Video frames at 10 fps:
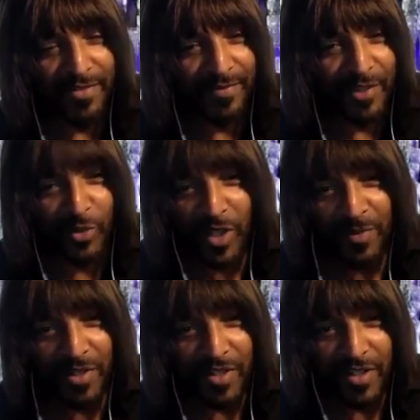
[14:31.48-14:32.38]
dream
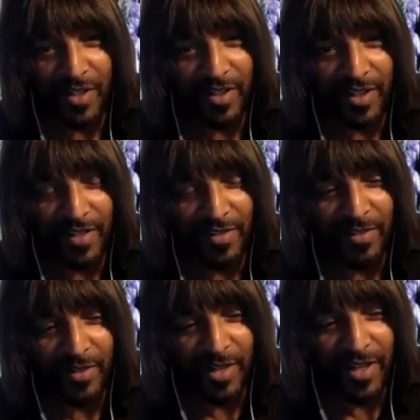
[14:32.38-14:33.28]
guitar I've
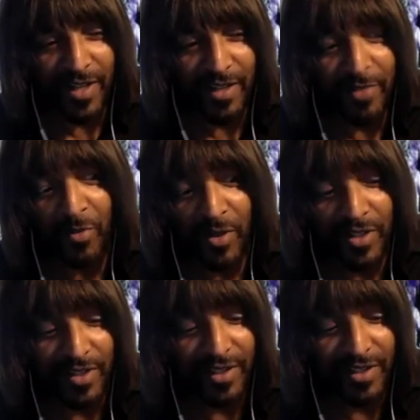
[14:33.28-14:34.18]
ever had, ever
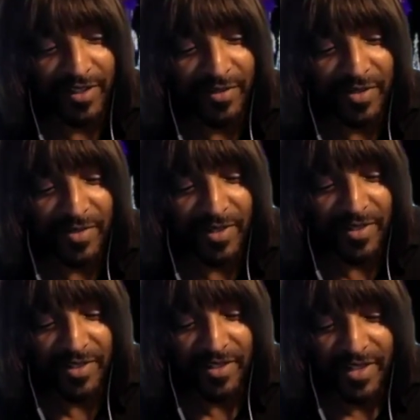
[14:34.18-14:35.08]
wanted, and it was
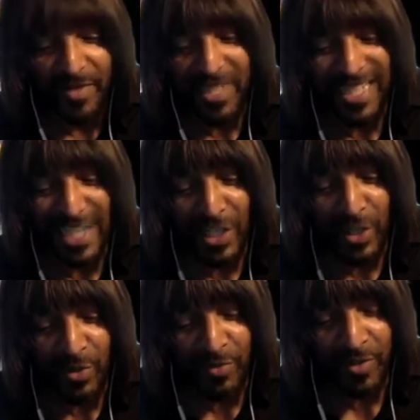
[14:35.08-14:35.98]
a
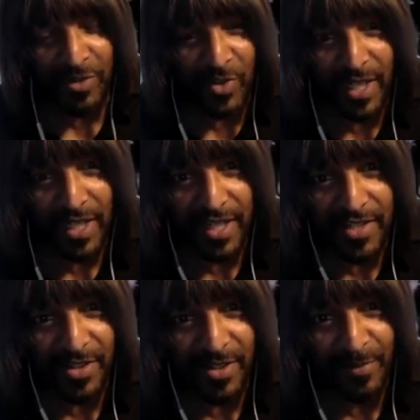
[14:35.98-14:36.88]
yellow Fender Stratocaster.